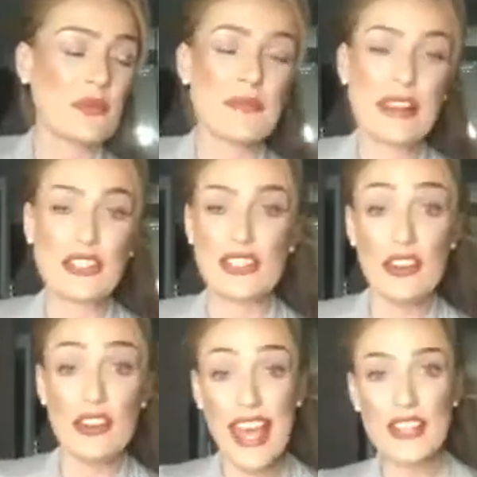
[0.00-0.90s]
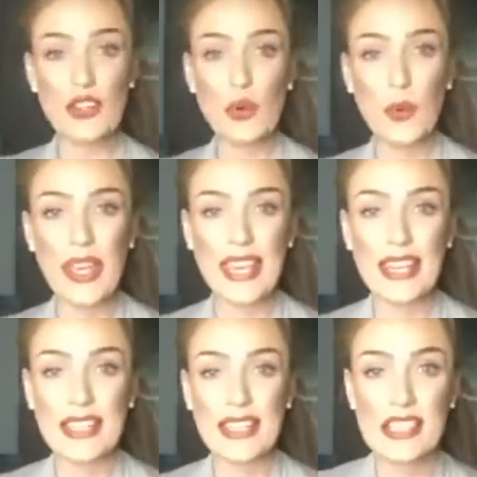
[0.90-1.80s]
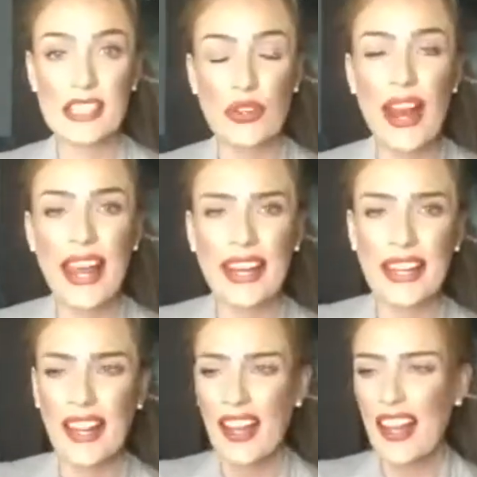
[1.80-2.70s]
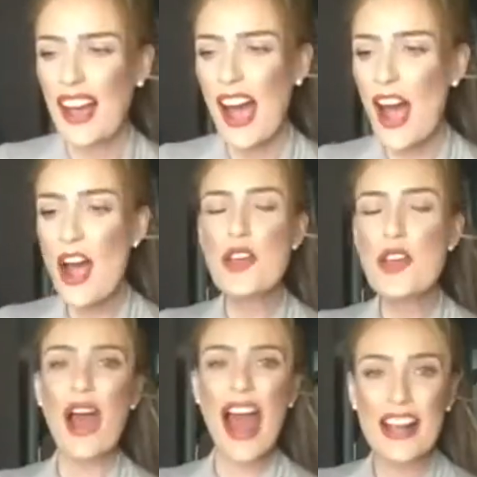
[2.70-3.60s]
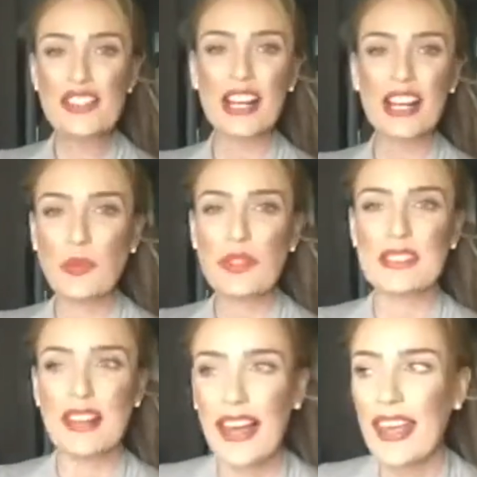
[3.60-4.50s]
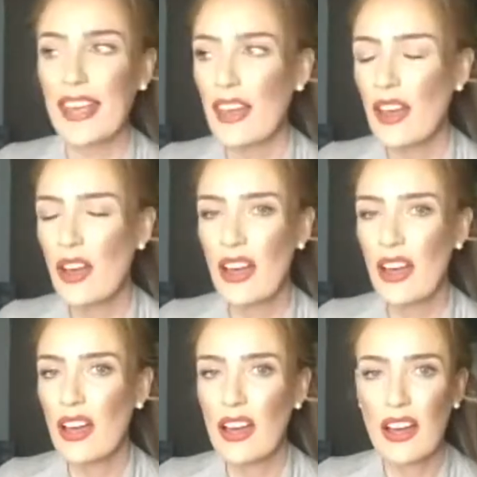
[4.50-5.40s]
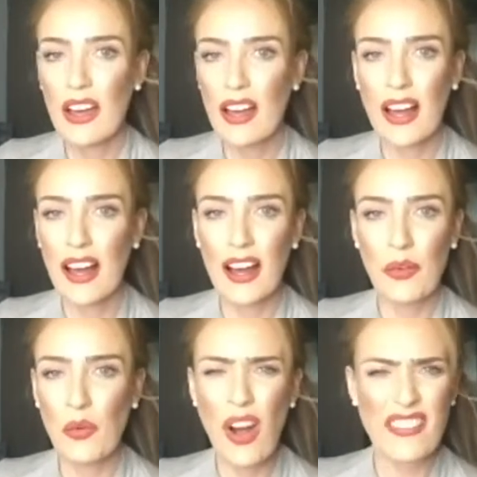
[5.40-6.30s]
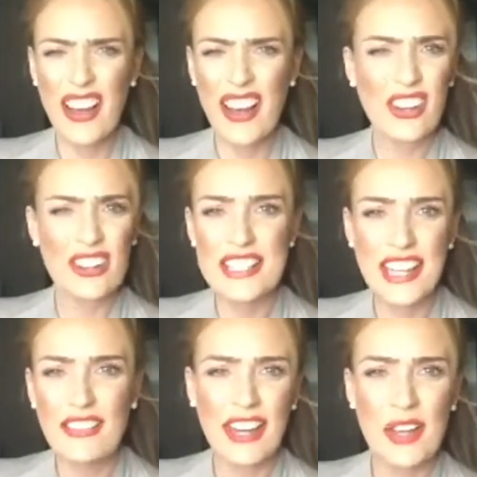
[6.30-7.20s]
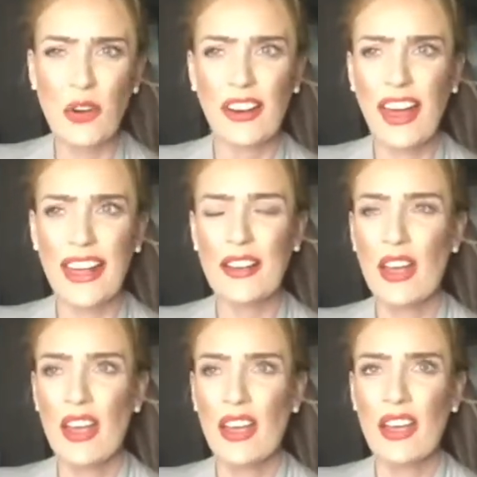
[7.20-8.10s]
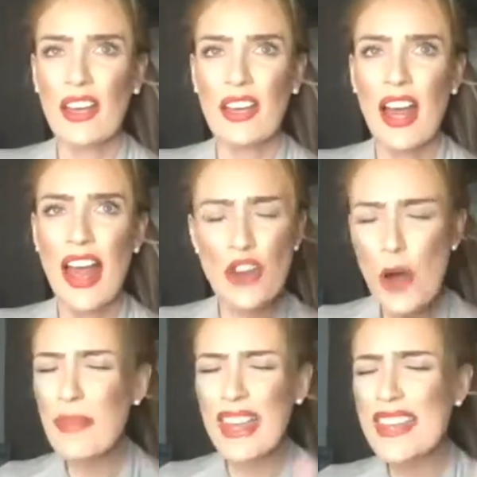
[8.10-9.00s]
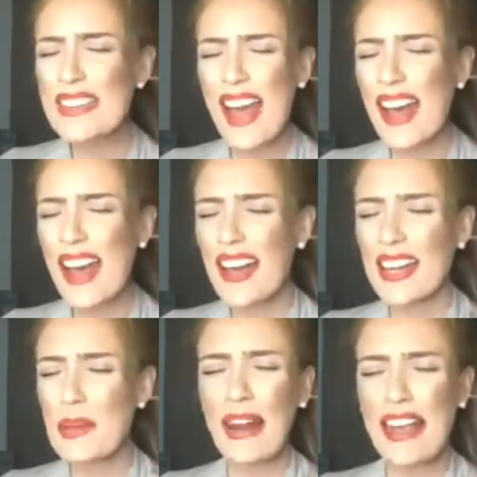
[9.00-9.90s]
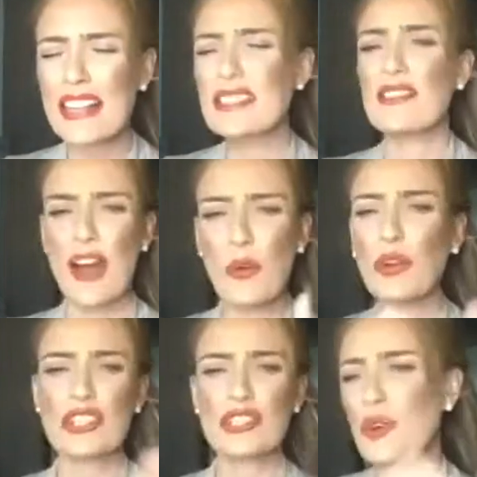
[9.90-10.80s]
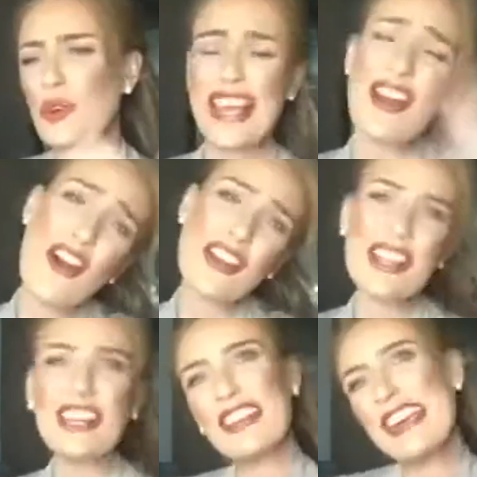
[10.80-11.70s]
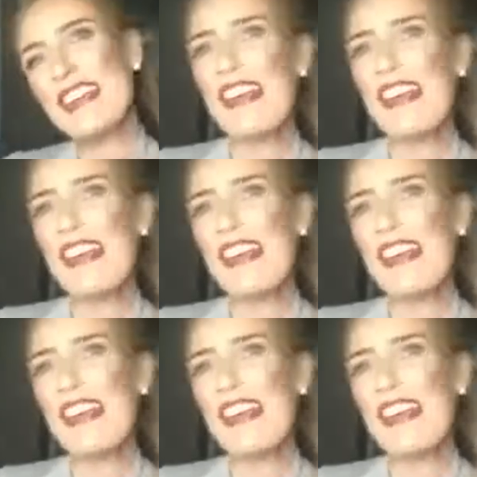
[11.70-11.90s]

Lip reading: mentioned, oh, yeah, it's your week to train, I actually was like, oh, what have I got to give anyone? Like, and not meaning that in a place of I want you to all say, oh, you're lovely.